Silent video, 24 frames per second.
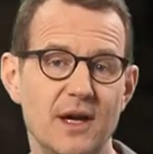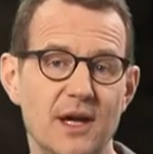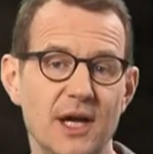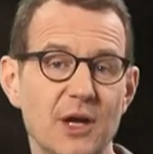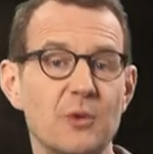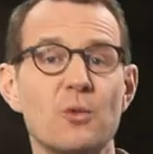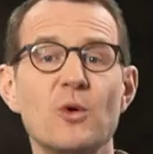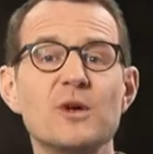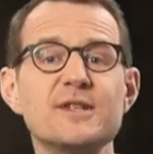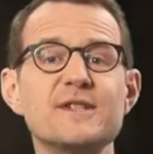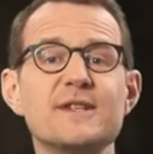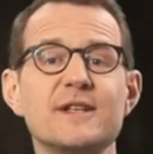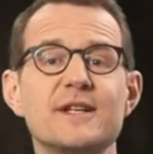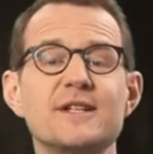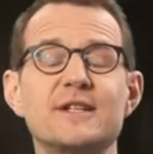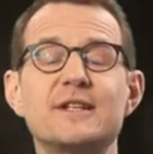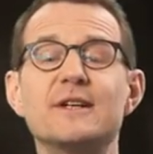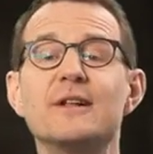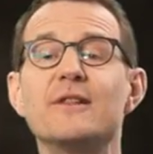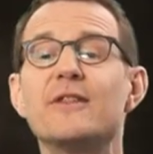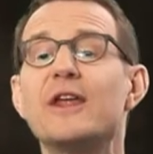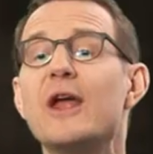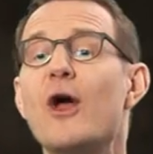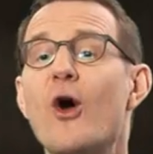It wasn't
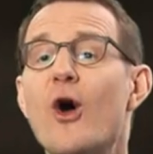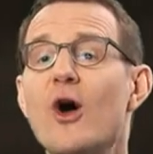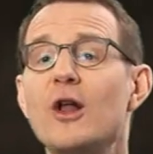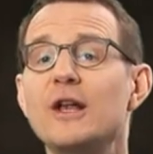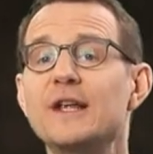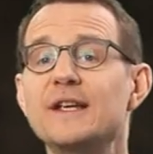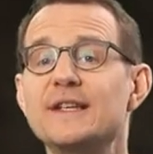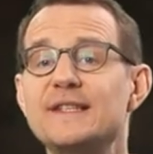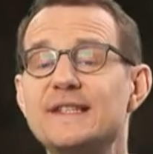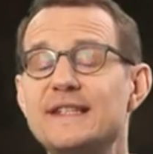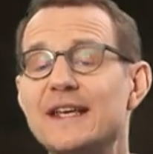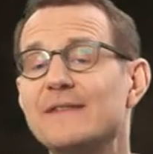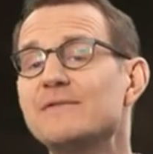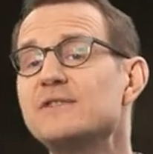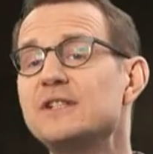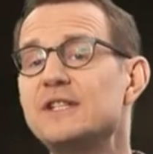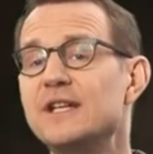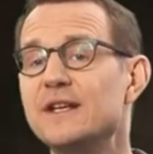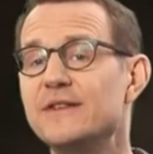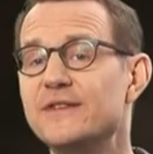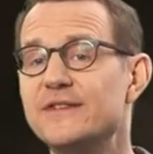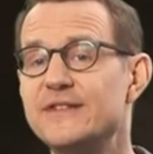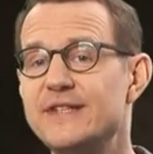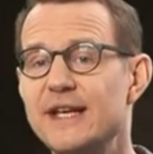until the early
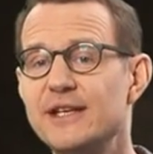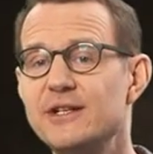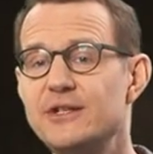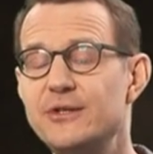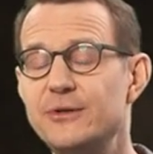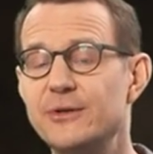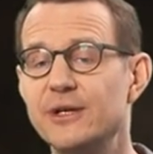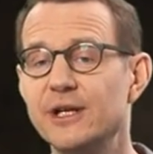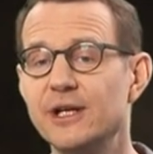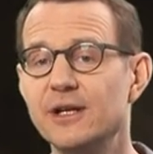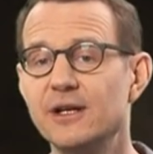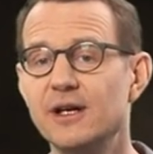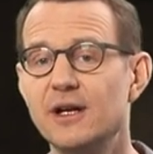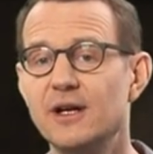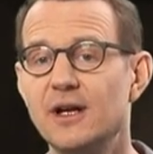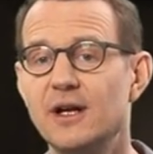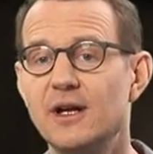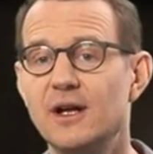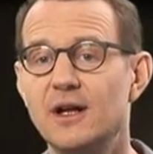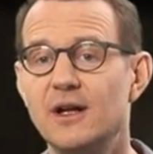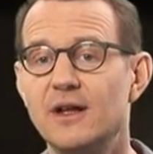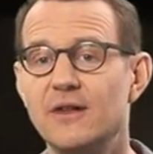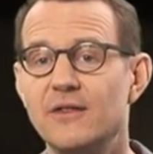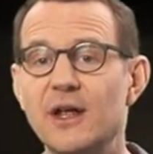seventeenth century
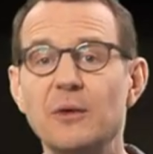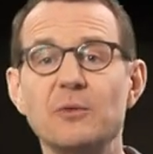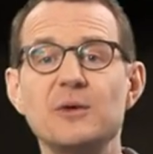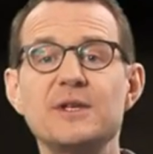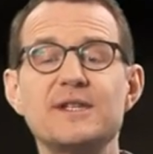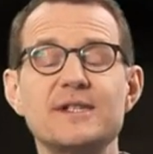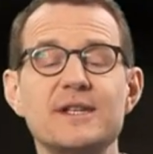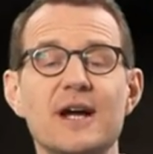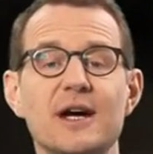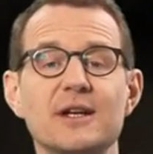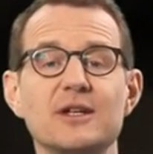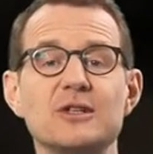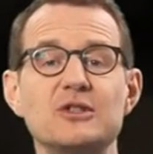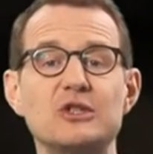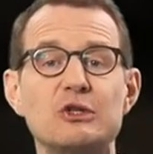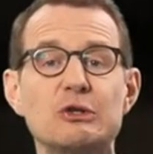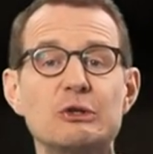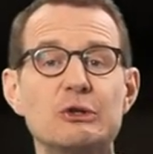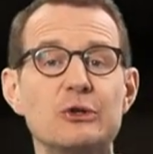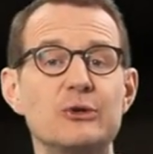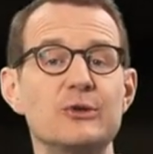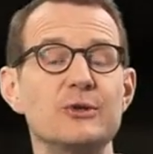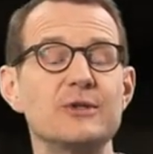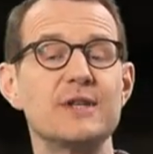that we started to
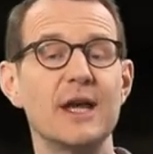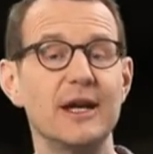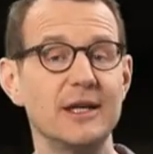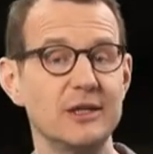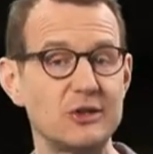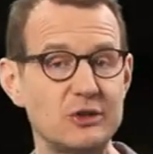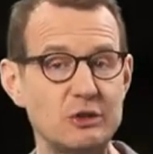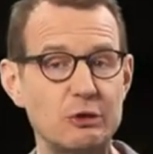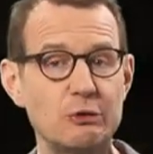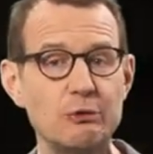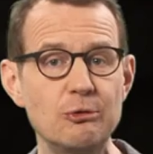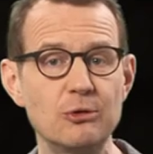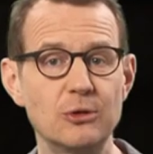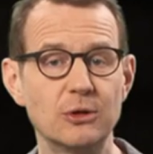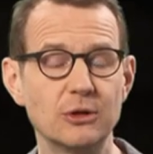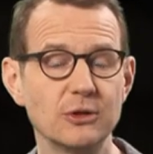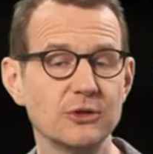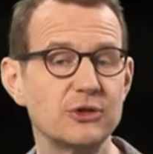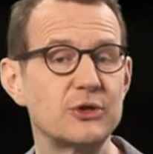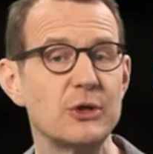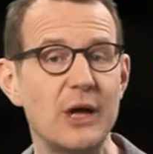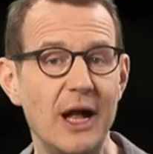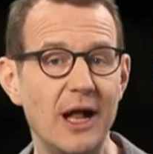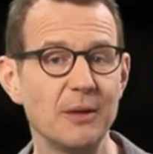use a
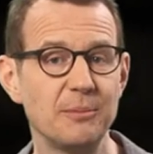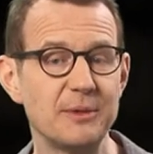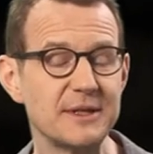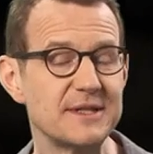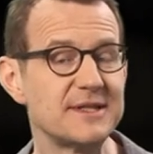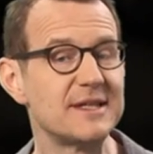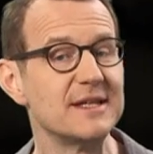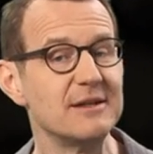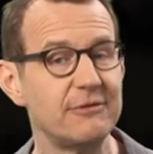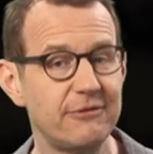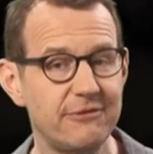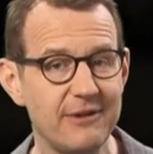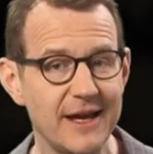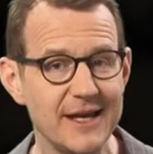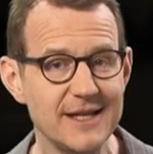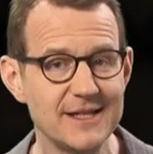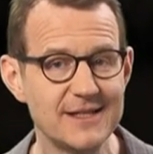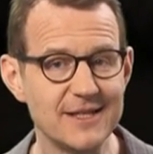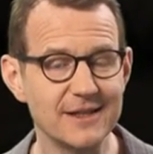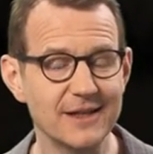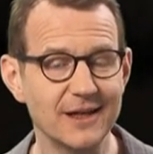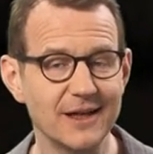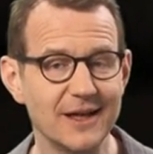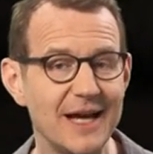tool to help us see
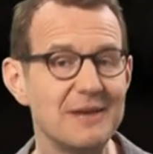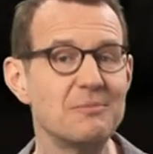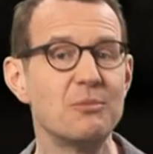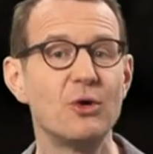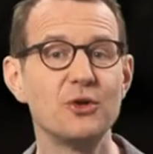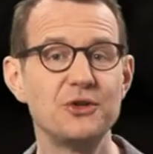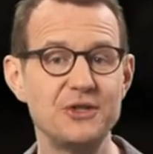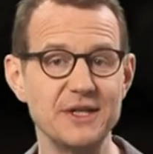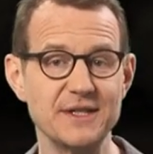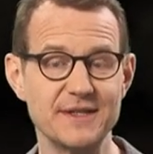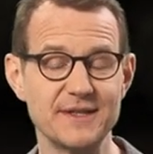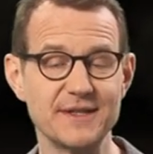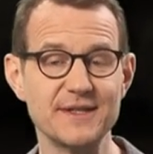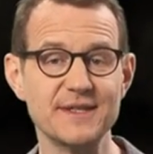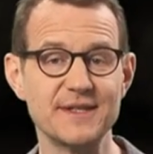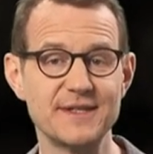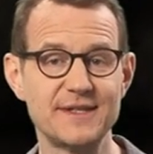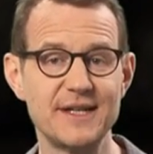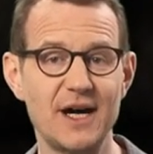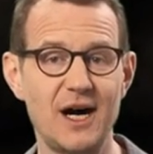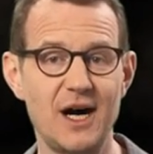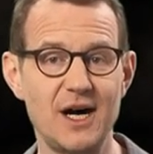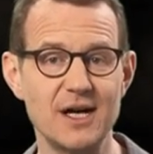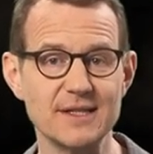fainter and more distant
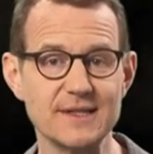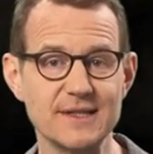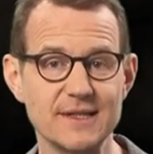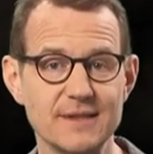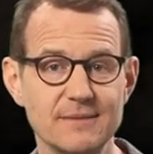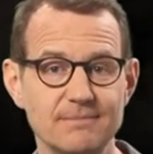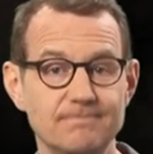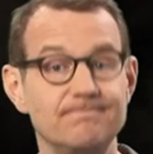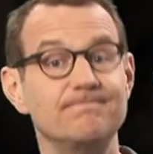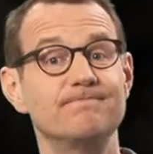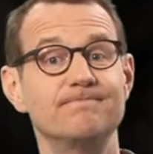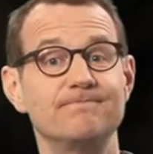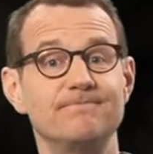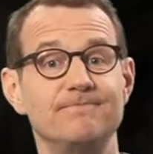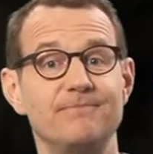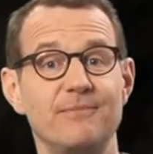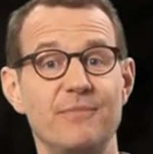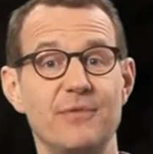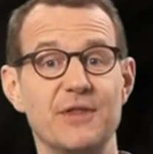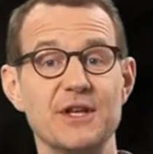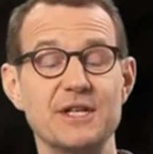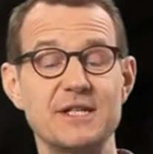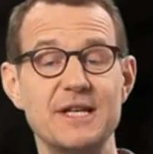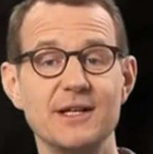stars,
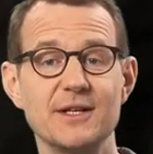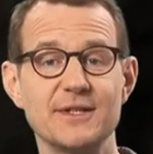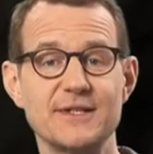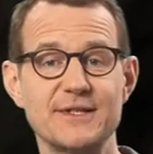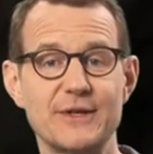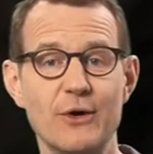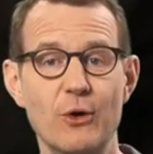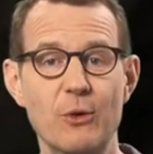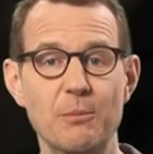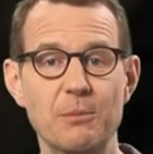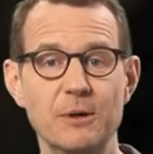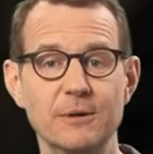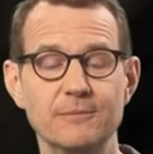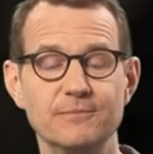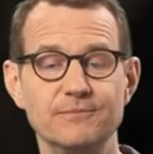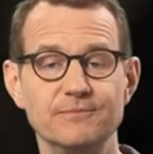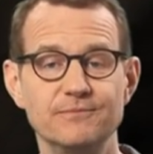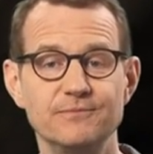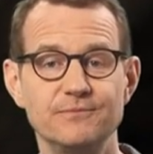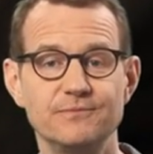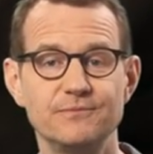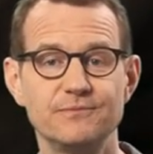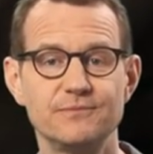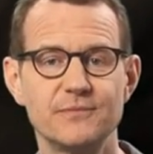the telescope.
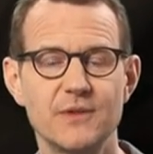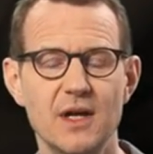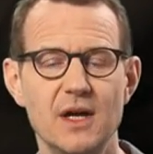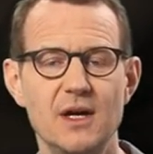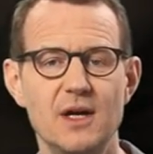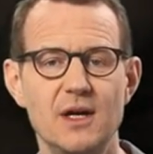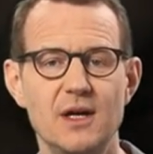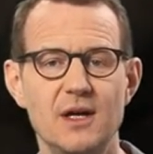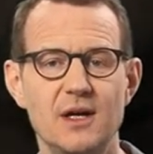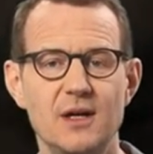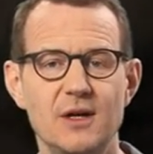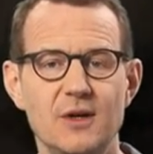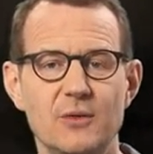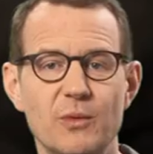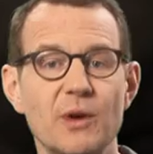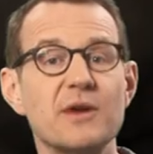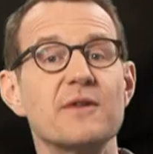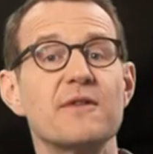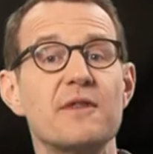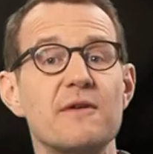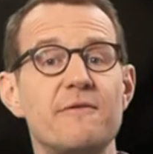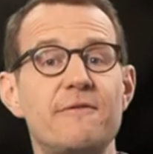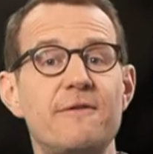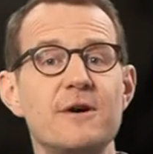One
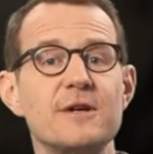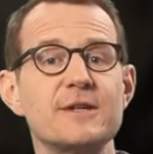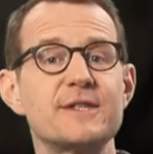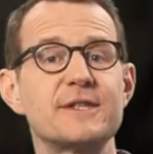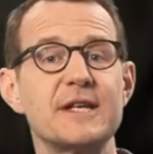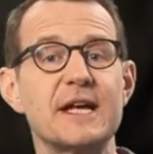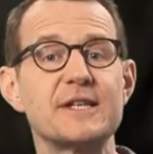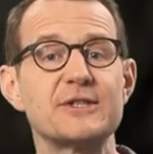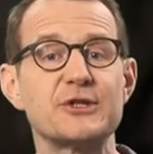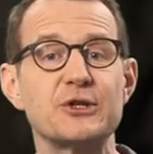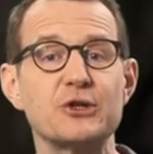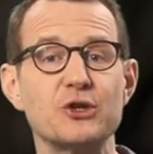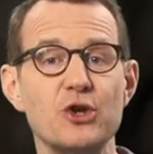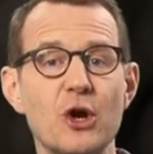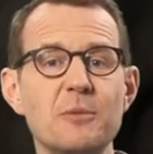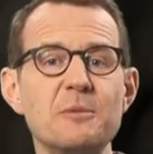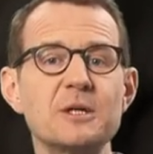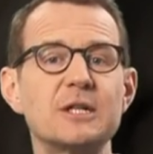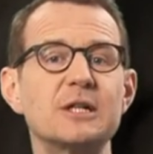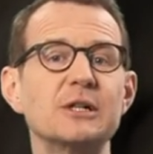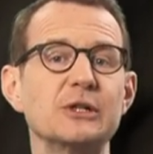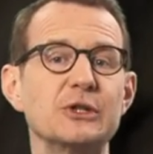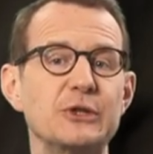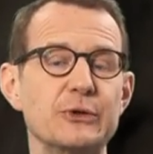of the first
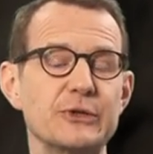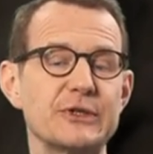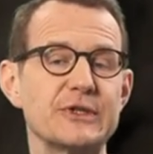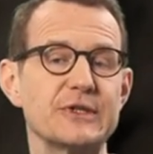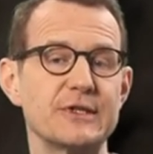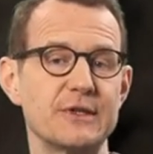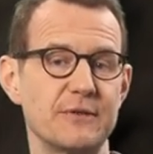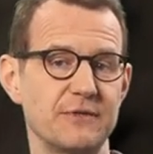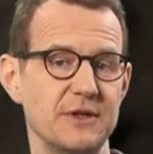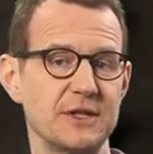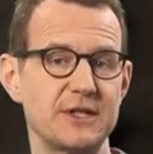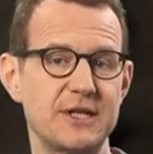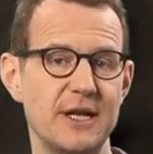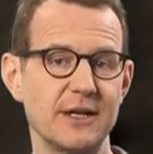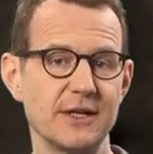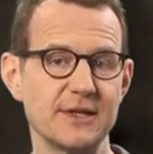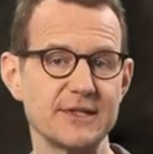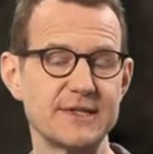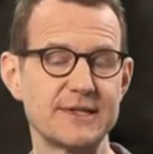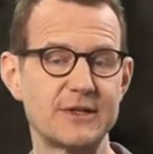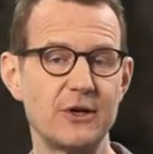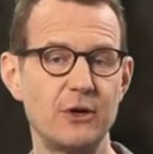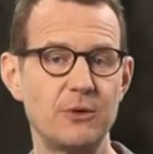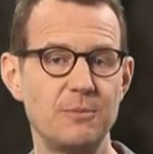astronomical uses of the
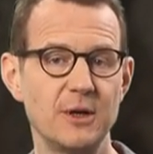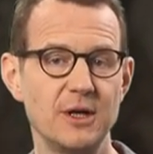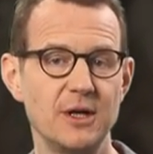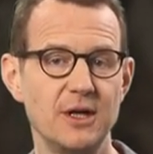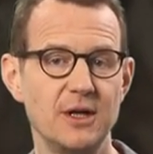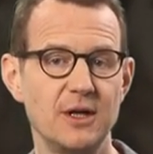telescope